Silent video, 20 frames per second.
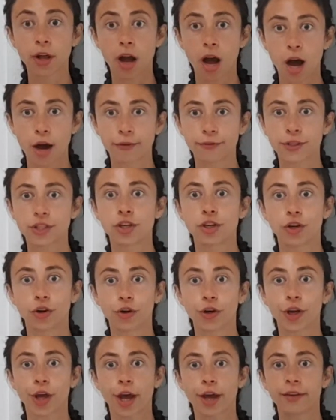after
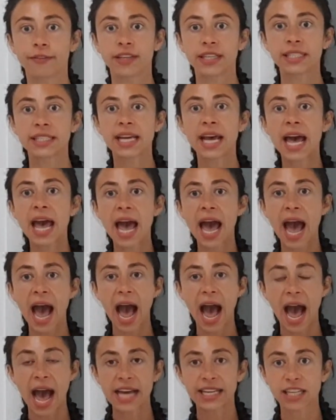long COVID,
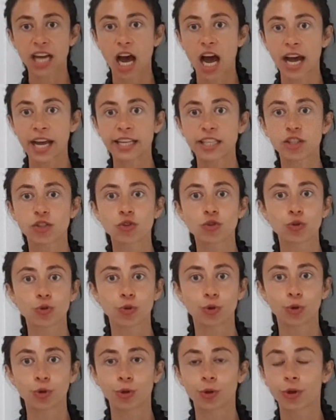and I
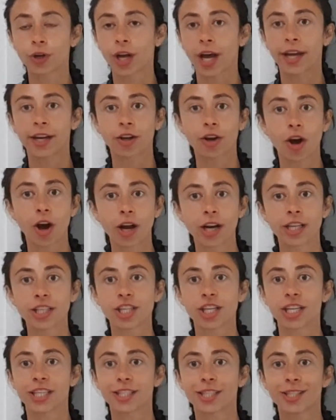saw
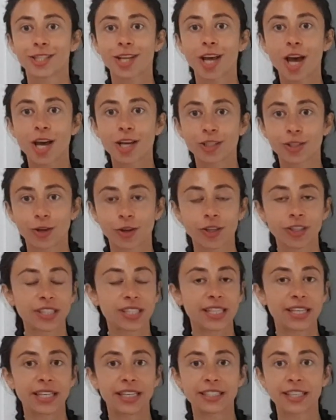gynecologists,
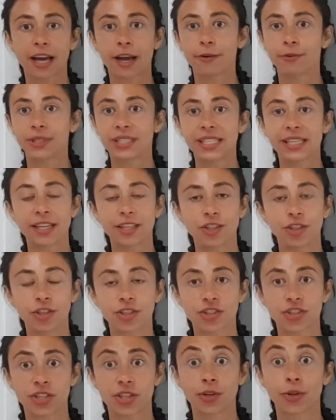doctors, I was seeing a
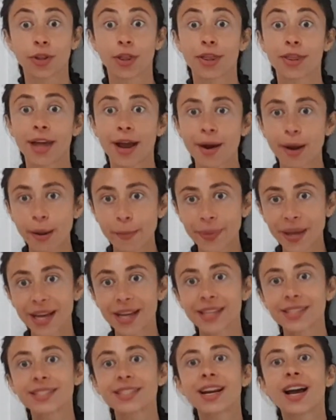nutritional
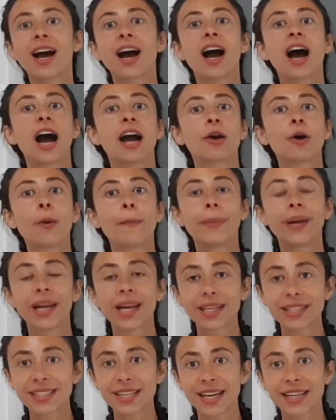therapist, I got
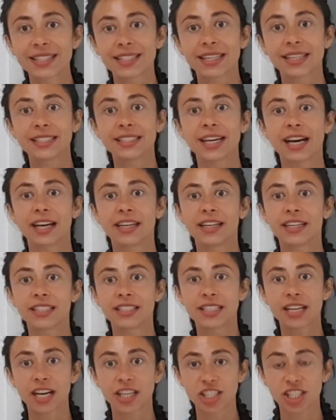blood testing done,
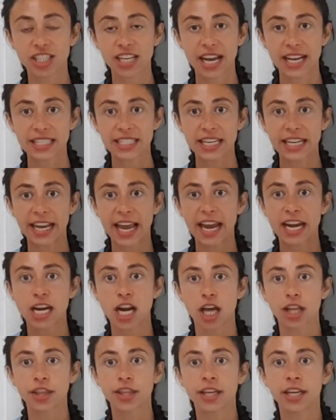Dutch testing, and
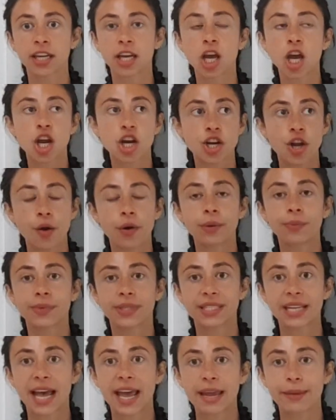nothing, no one
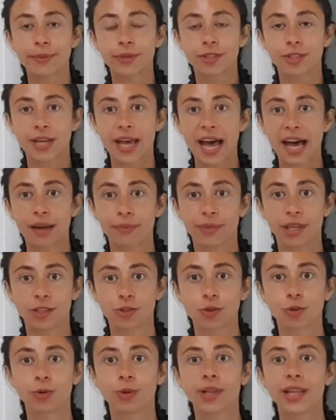was able to help me at
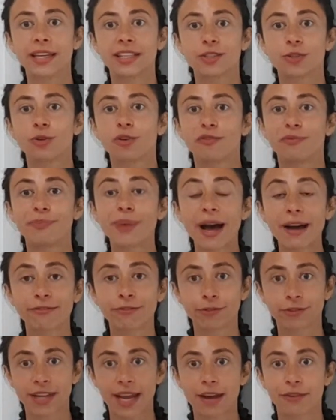all. It sort of
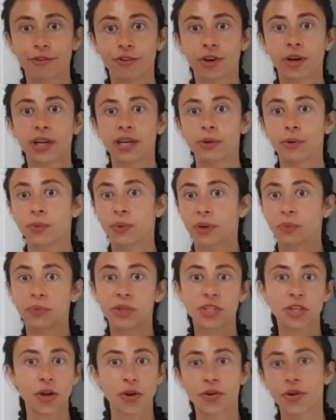baffled everyone. We
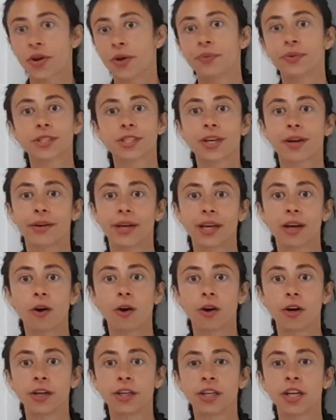don't know what's going
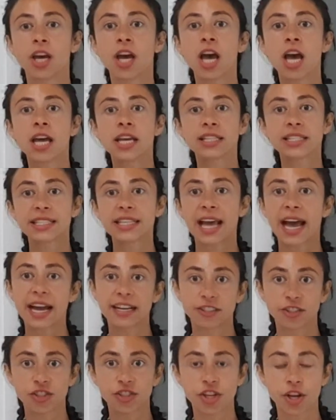on.
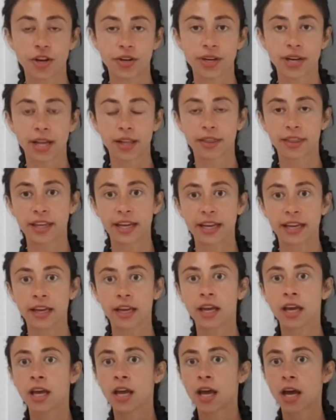Scans showed
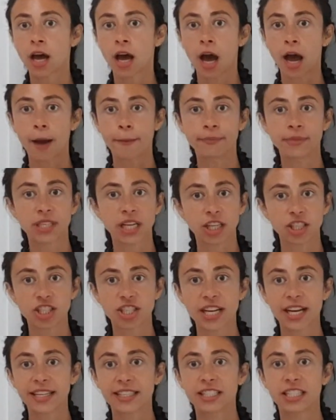nothing. Dutch
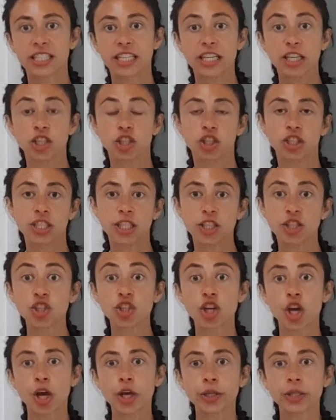testing did
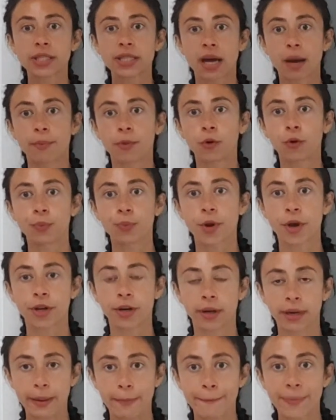show some
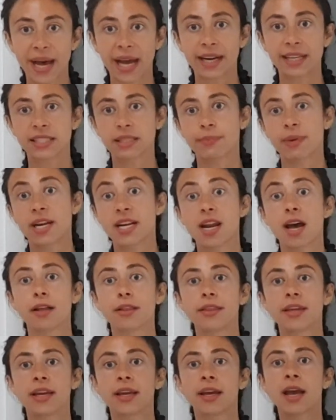hormonal imbalance, but
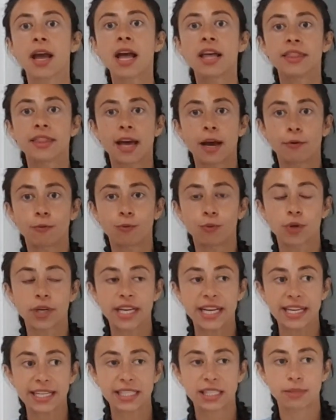nothing that would
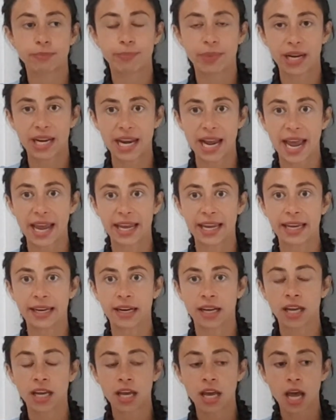
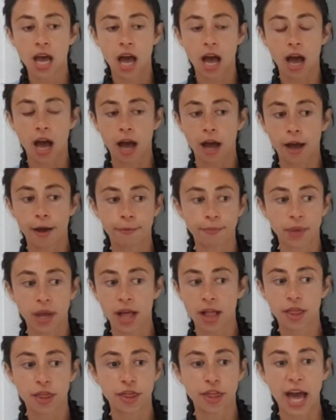explain
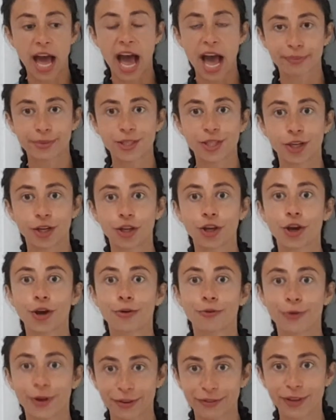the absolute
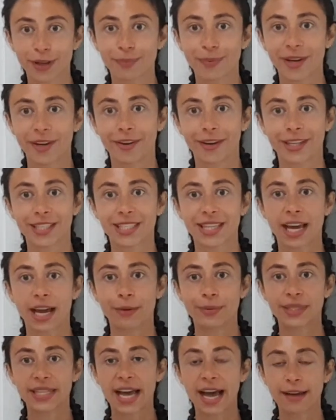horrific periods that I
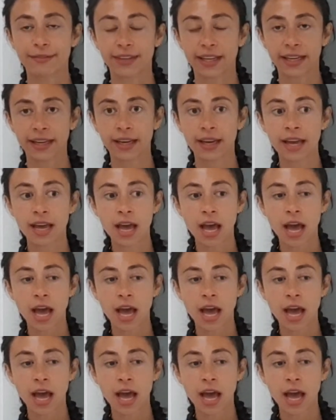was having.